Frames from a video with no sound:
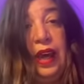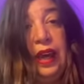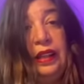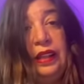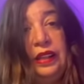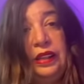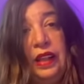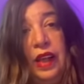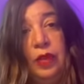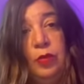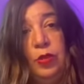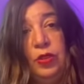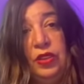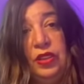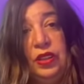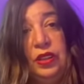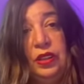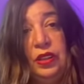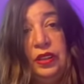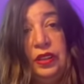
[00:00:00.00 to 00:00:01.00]
Anytime you
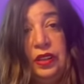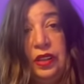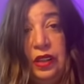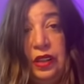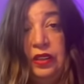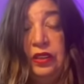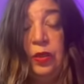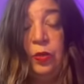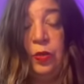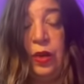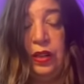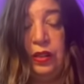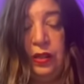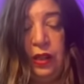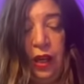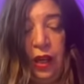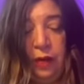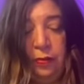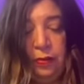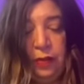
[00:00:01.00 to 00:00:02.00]
see this is the right
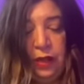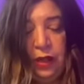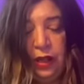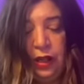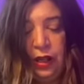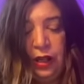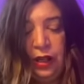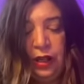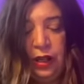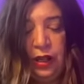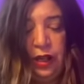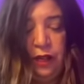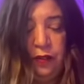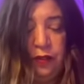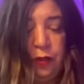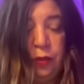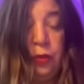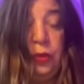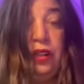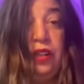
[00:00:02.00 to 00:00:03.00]
time. If
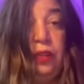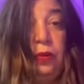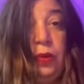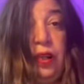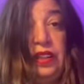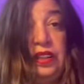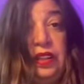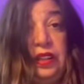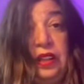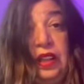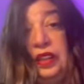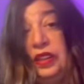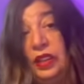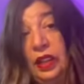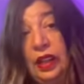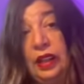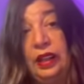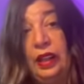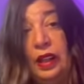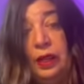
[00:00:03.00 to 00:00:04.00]
the reading resonates,
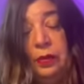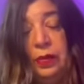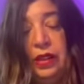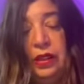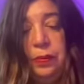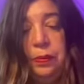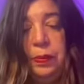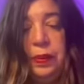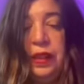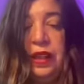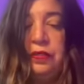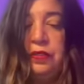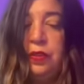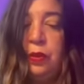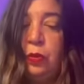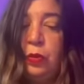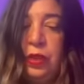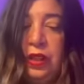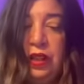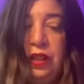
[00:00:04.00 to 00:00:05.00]
claim it. But if
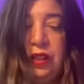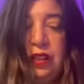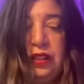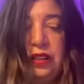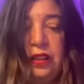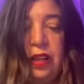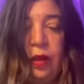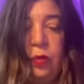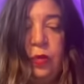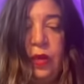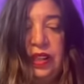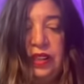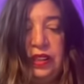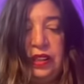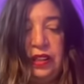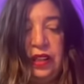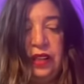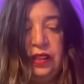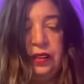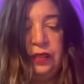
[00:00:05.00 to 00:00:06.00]
the reading does not
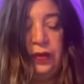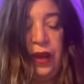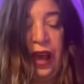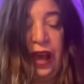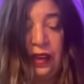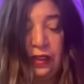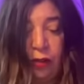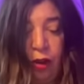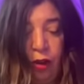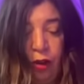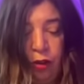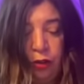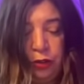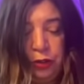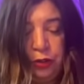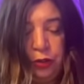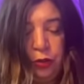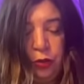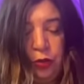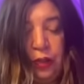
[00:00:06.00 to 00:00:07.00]
resonate at all
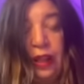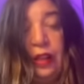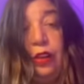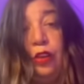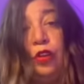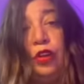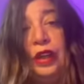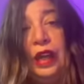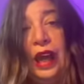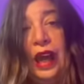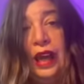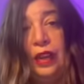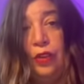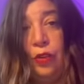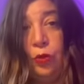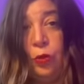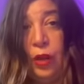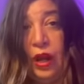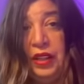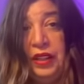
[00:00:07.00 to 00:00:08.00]
to you, then look at
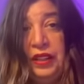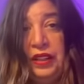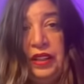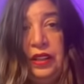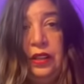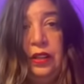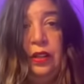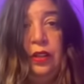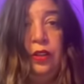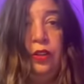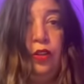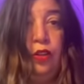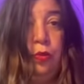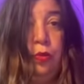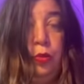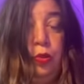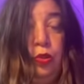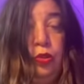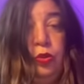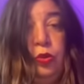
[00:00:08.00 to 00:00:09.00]
your rising, your
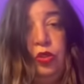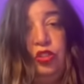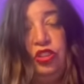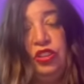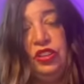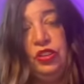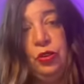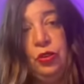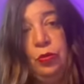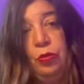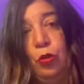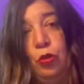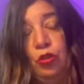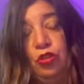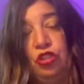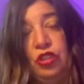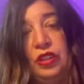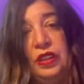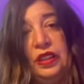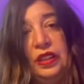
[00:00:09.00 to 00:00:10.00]
moon, which is your
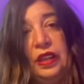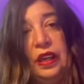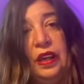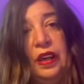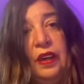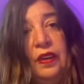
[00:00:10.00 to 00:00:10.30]
emotions.